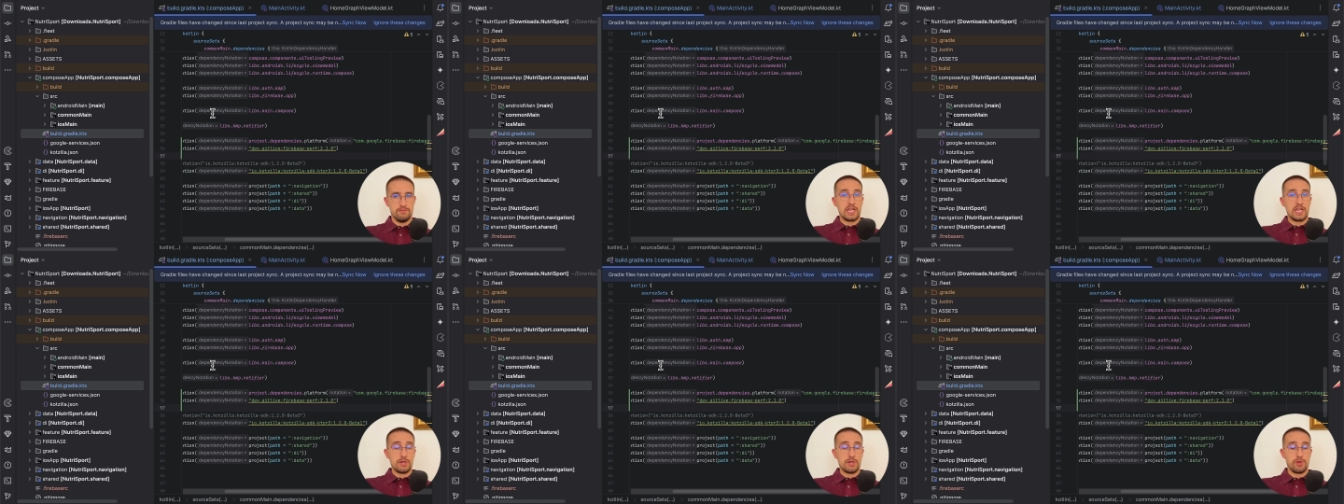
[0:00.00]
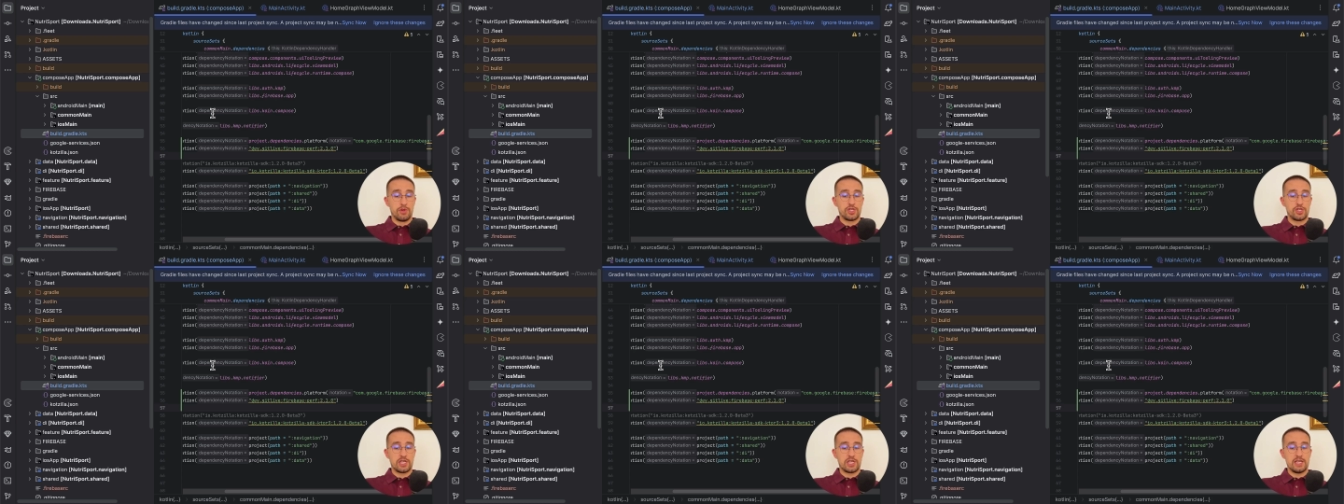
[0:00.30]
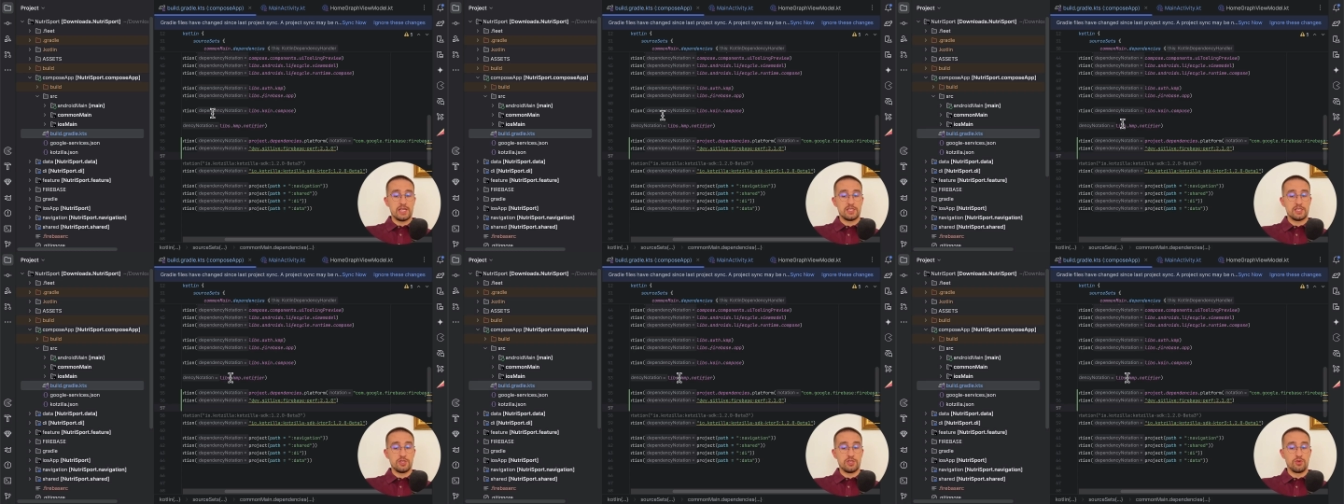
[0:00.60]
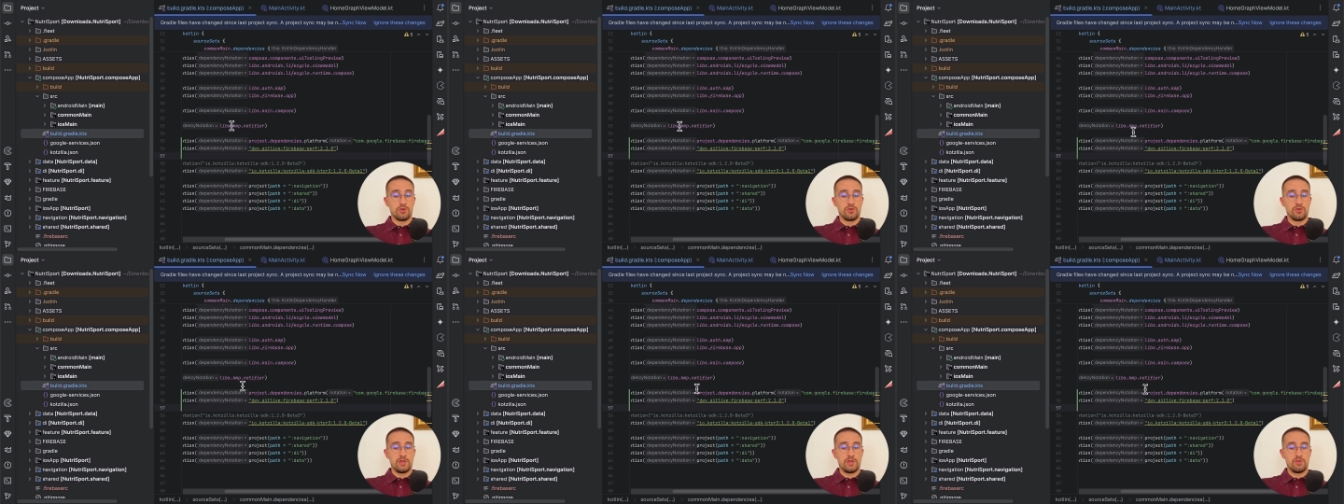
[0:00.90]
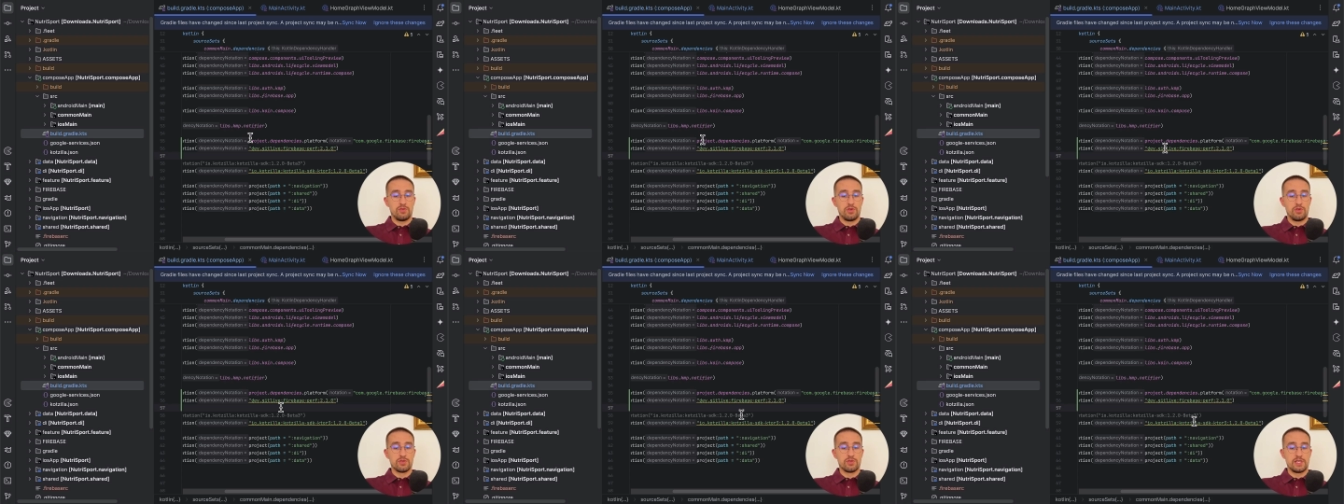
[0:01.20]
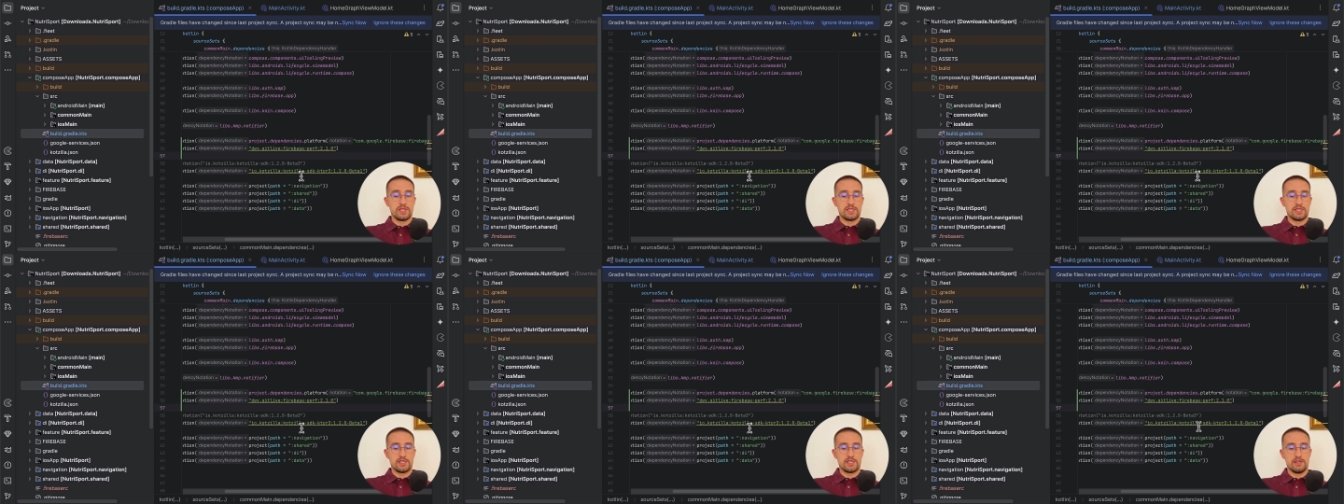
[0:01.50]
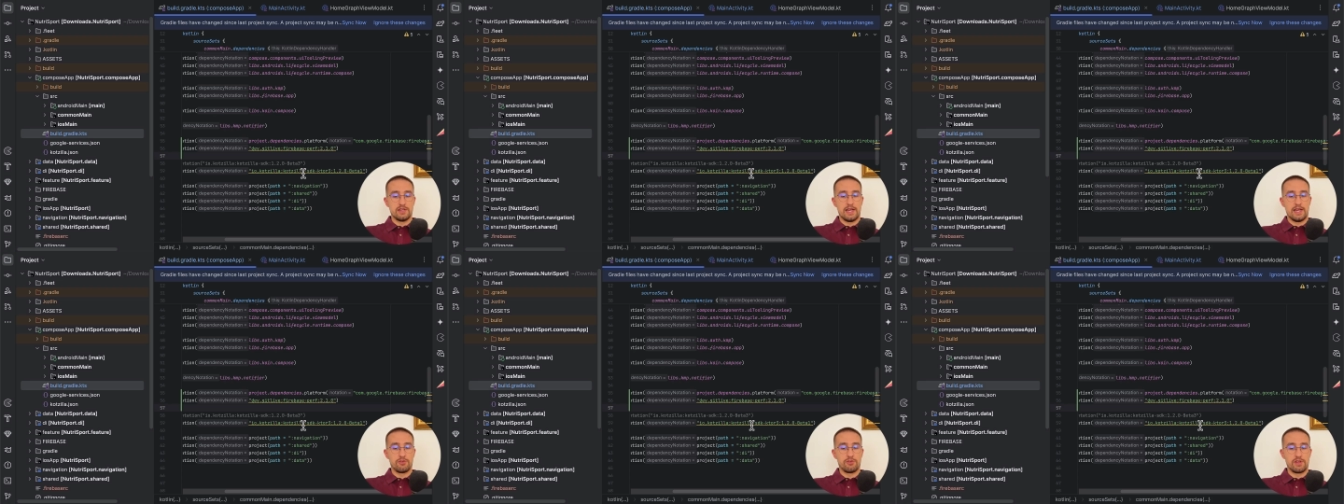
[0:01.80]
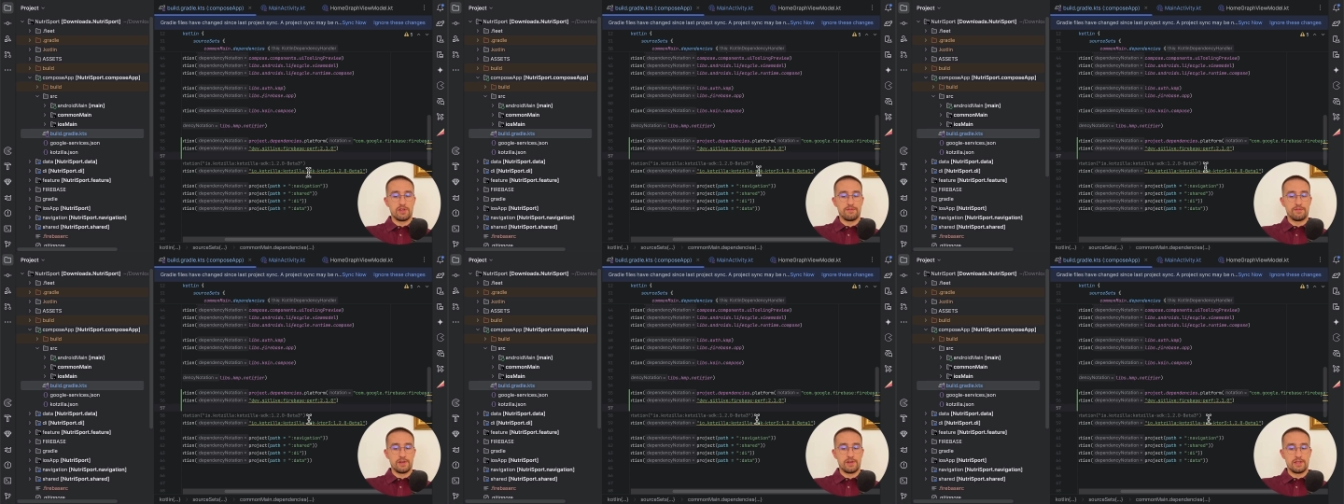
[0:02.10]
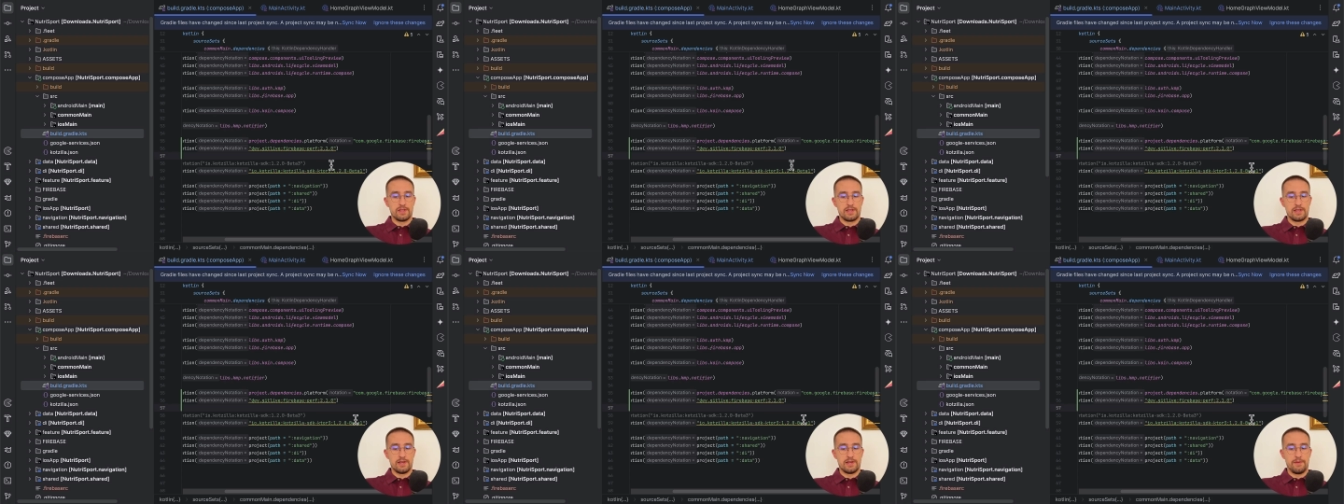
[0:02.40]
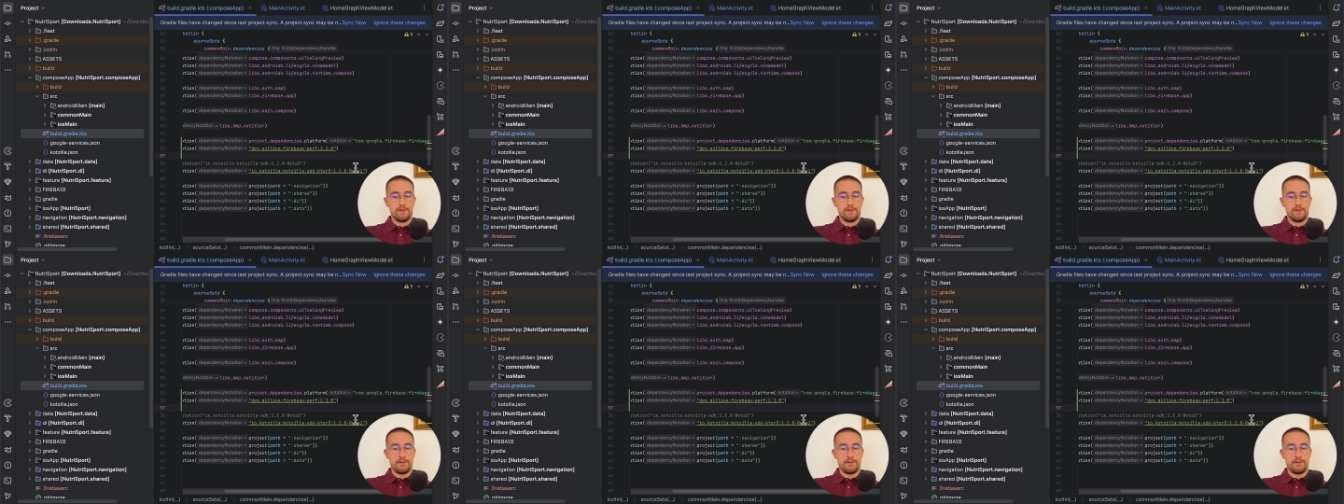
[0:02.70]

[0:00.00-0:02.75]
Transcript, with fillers: in which case you do need to use this other different